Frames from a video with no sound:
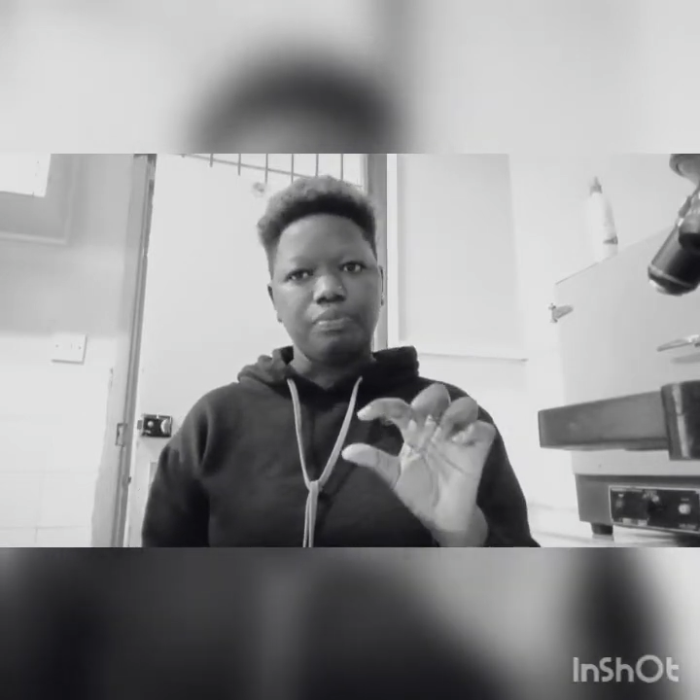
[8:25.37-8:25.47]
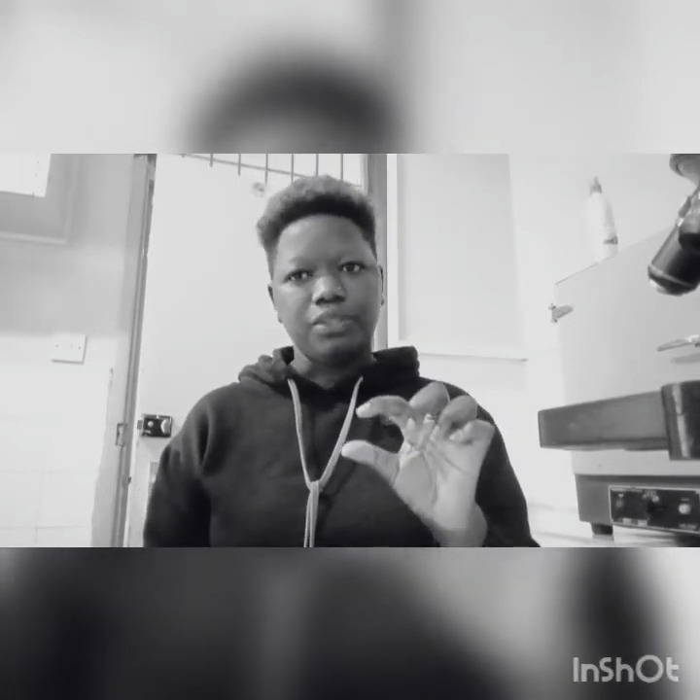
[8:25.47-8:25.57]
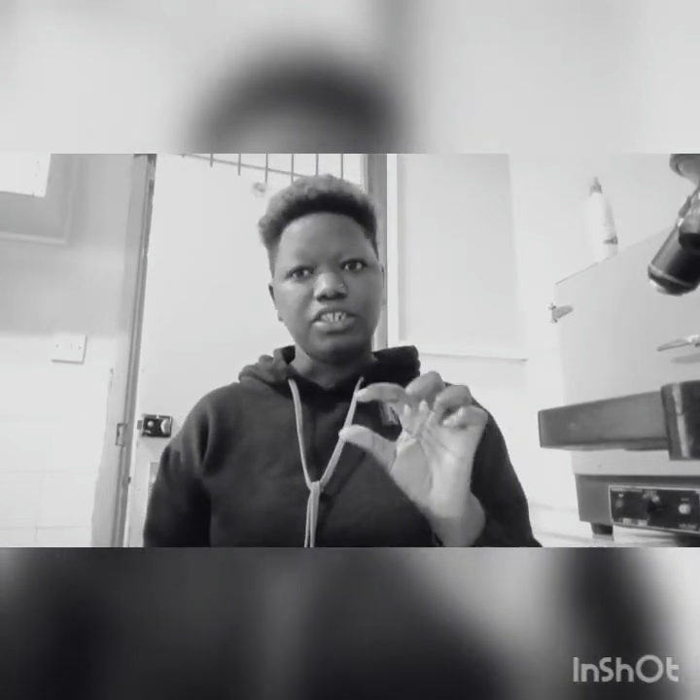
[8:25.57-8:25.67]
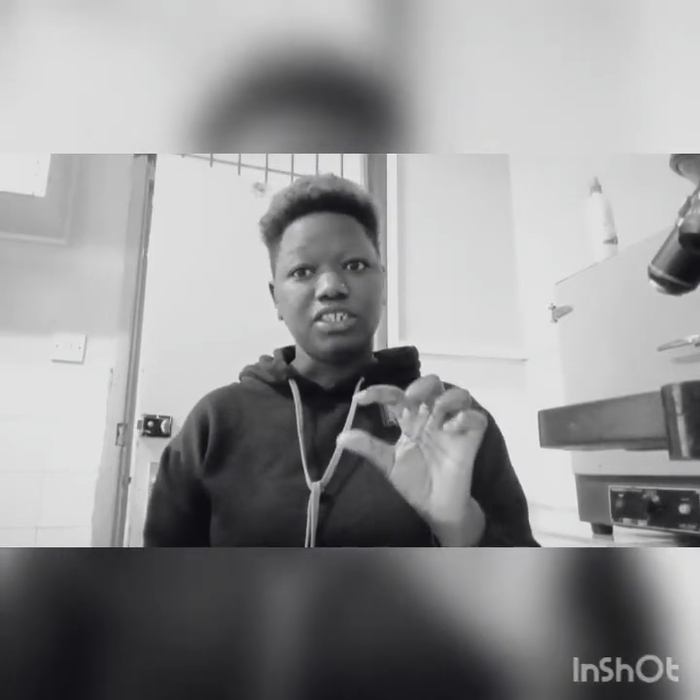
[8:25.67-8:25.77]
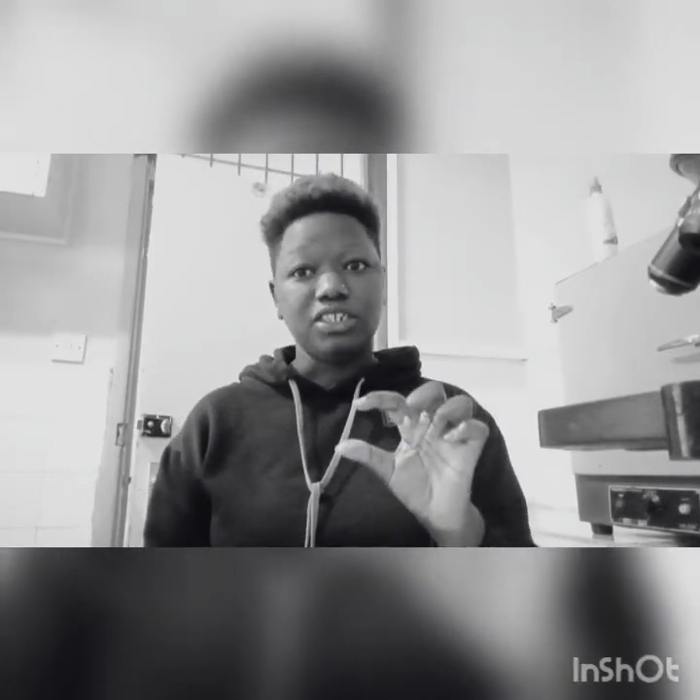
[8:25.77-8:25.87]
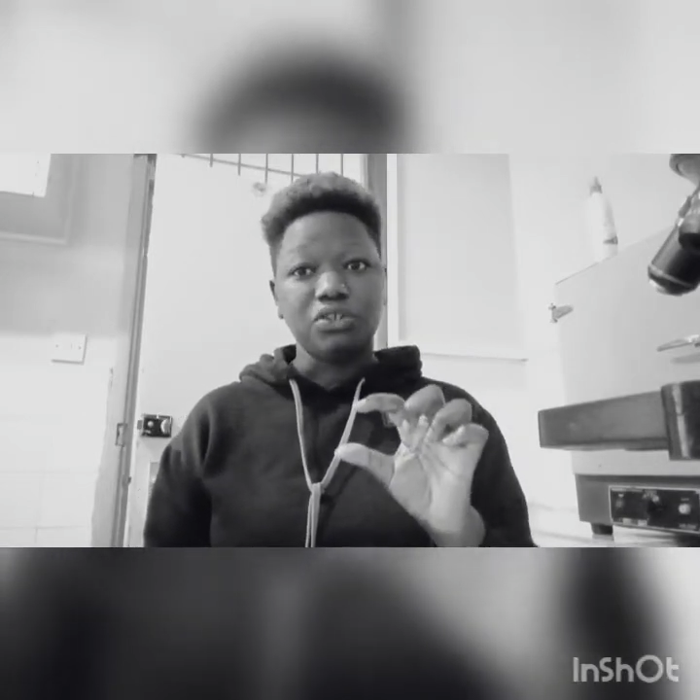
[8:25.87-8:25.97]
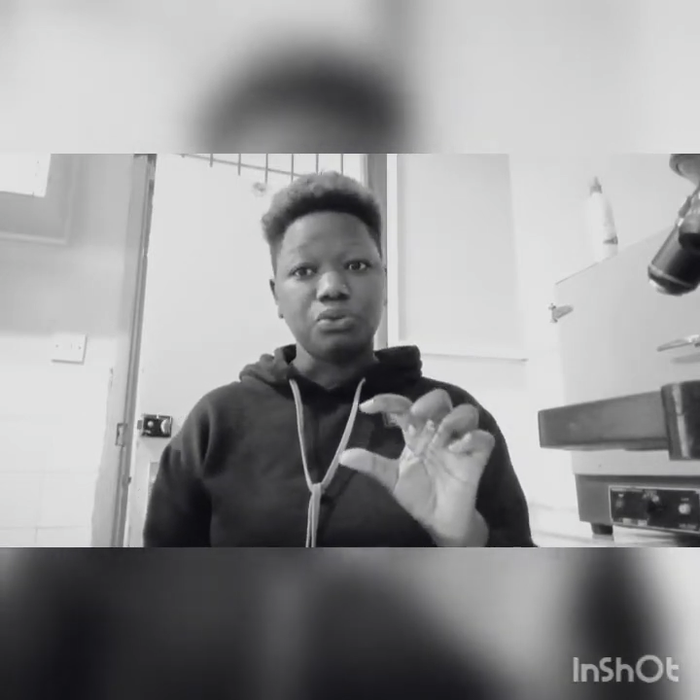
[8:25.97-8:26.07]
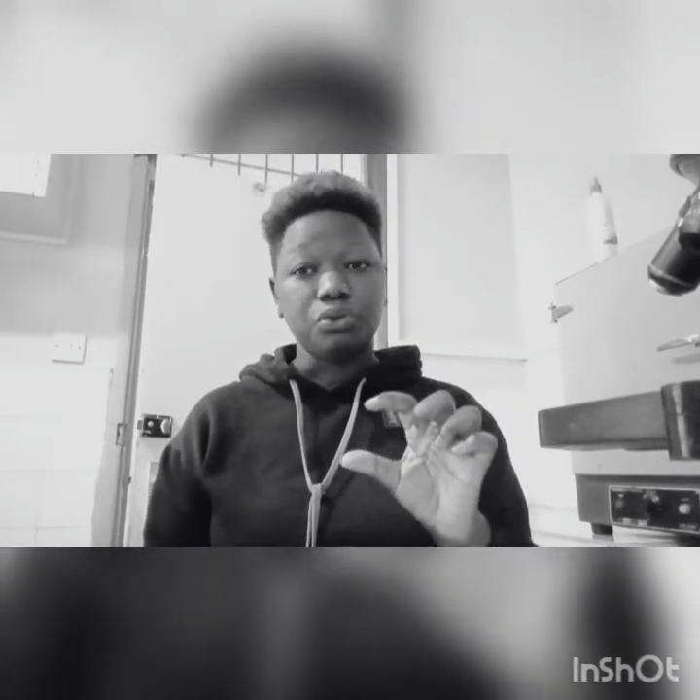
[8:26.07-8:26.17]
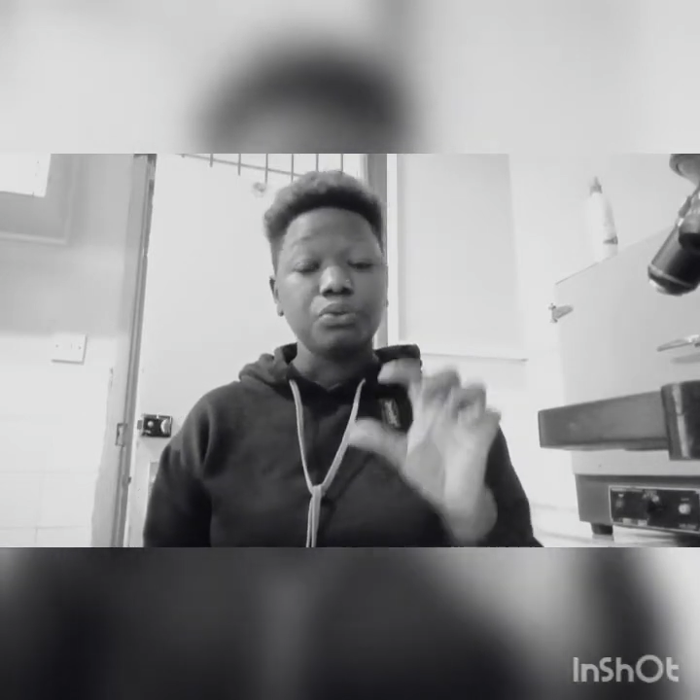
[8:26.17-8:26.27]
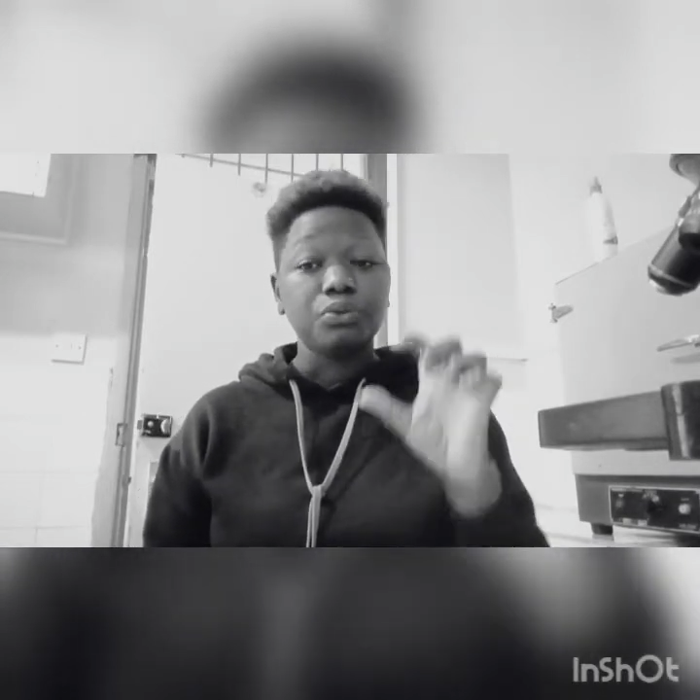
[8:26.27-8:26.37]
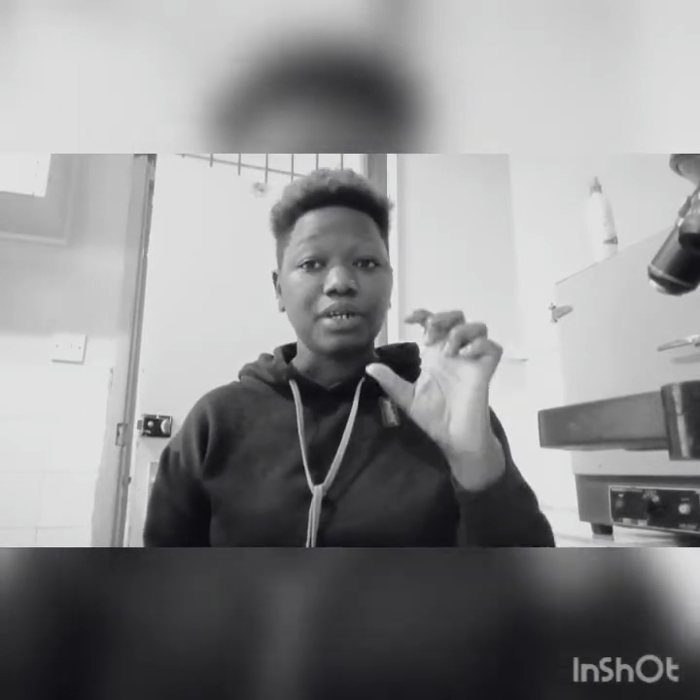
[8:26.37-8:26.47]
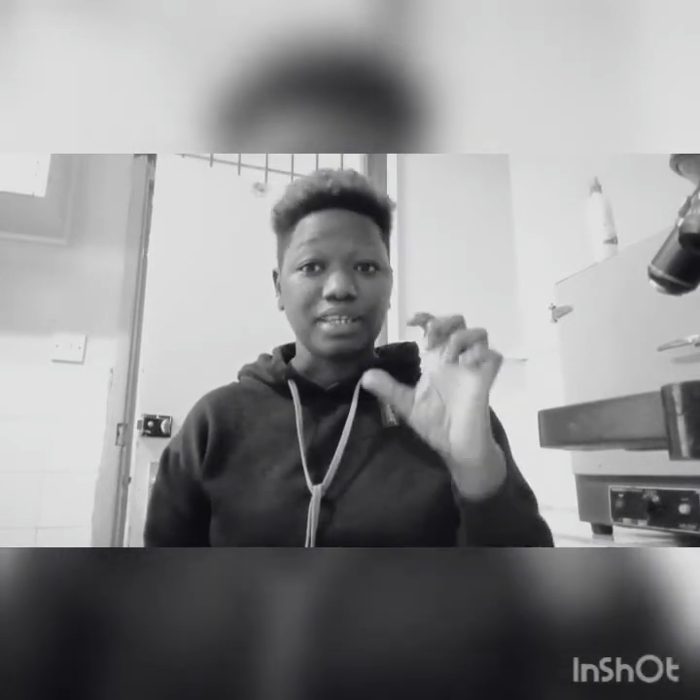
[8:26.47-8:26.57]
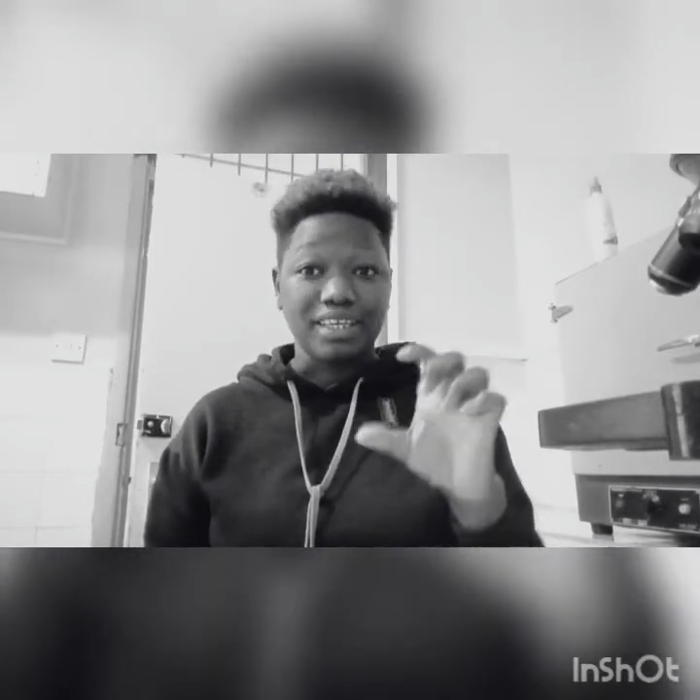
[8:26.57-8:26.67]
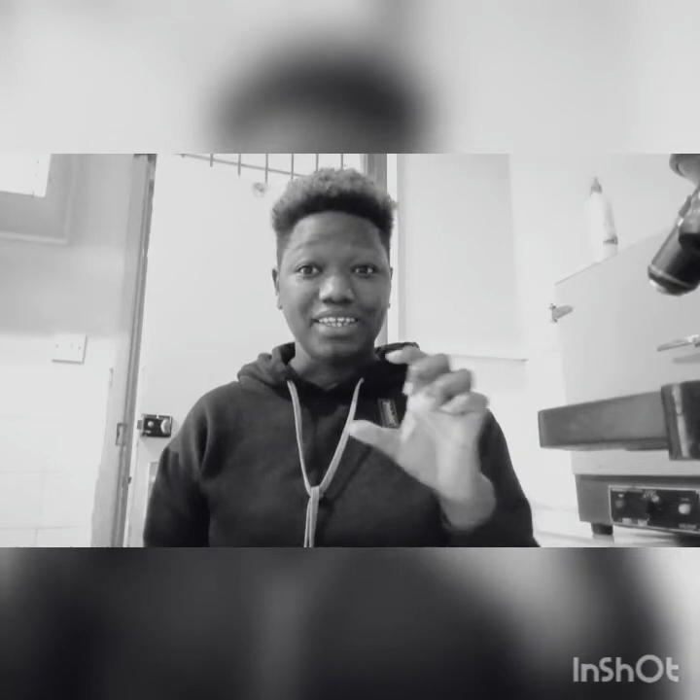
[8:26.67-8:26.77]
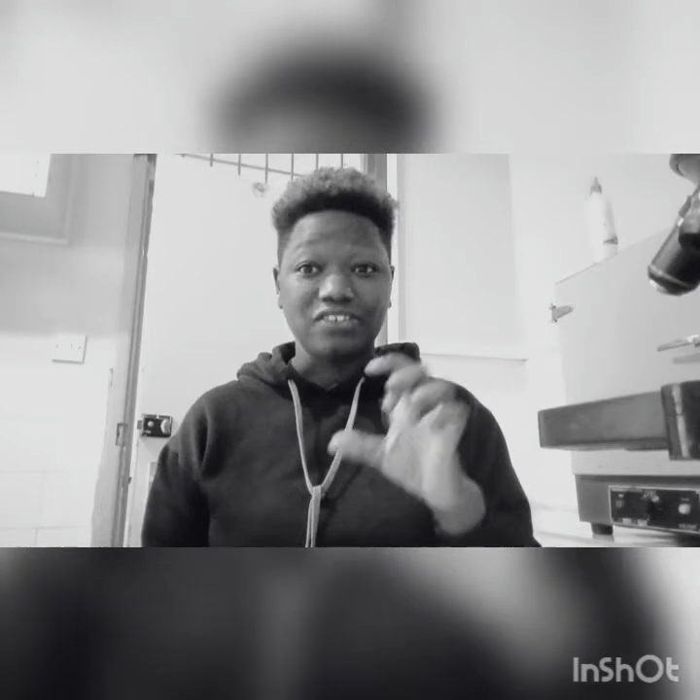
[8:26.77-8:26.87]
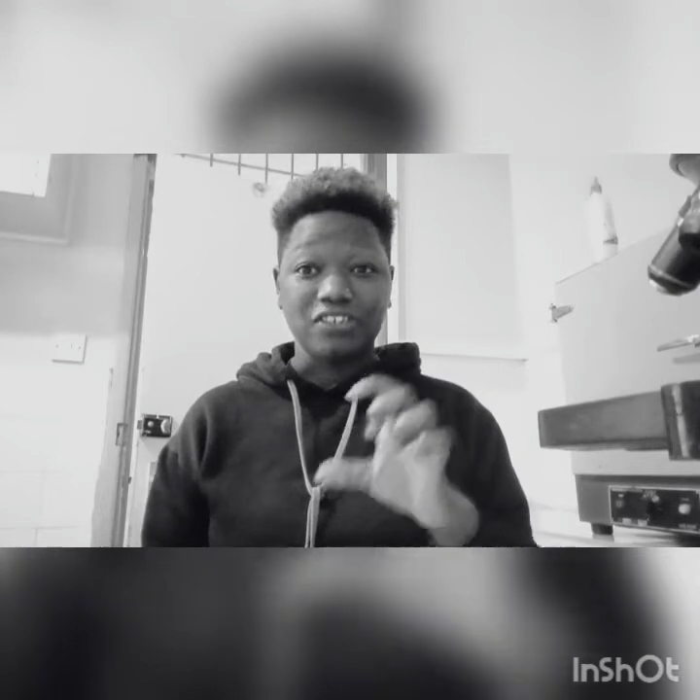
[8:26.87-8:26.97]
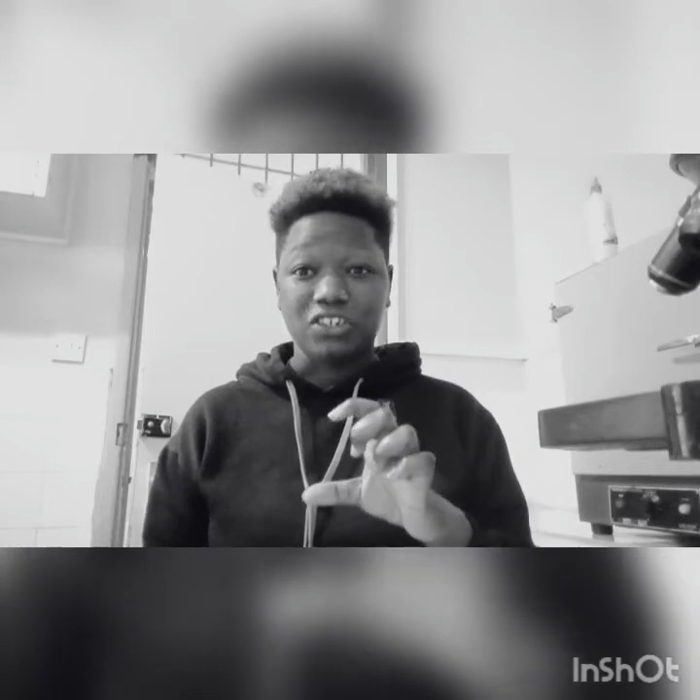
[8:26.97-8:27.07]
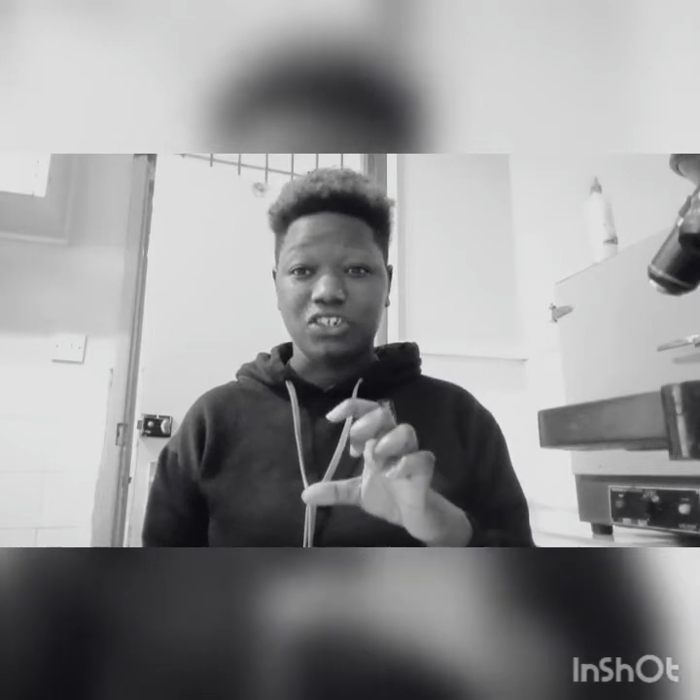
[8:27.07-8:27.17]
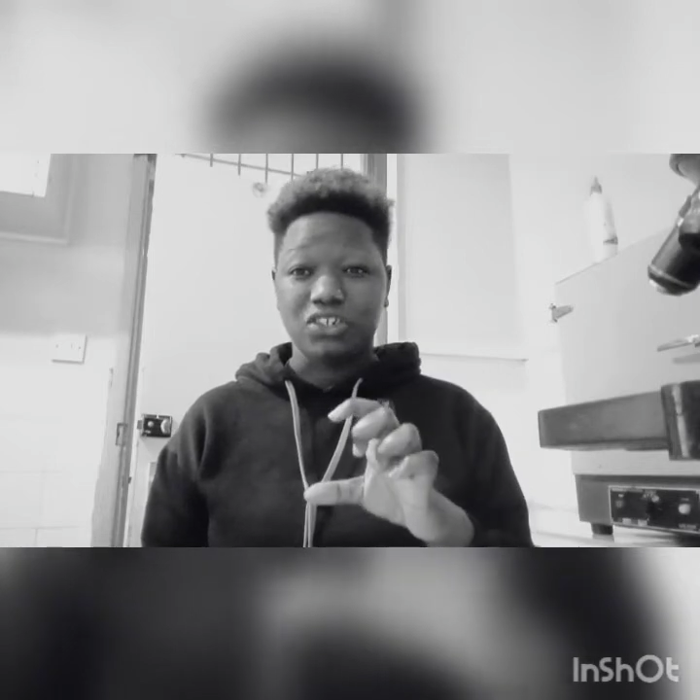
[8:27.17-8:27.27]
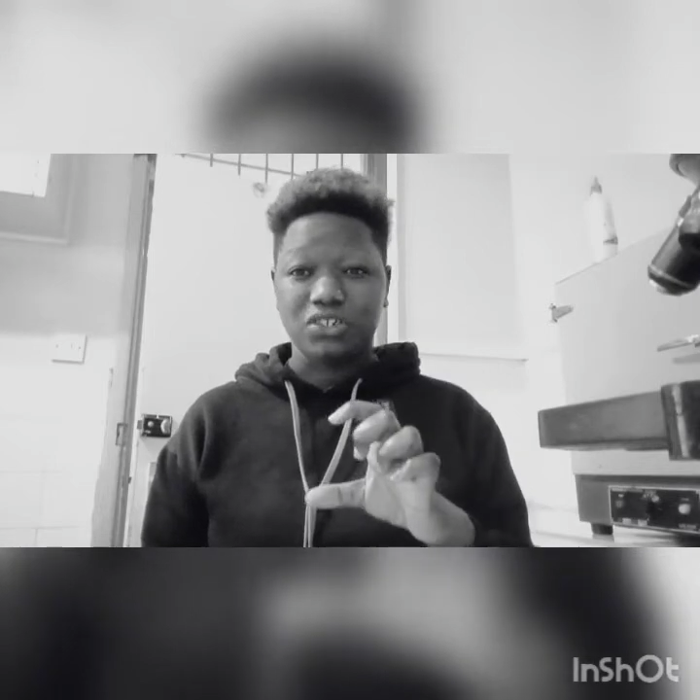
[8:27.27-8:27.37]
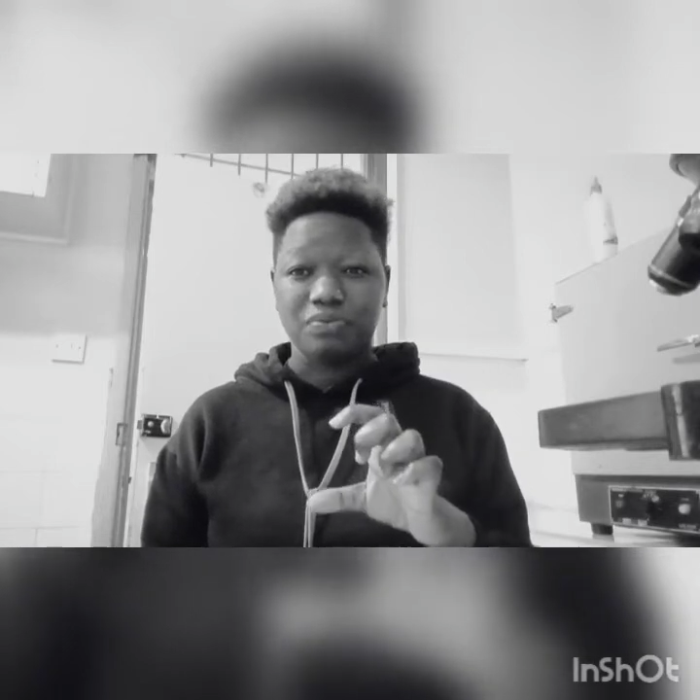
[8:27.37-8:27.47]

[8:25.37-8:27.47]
the DU reagent.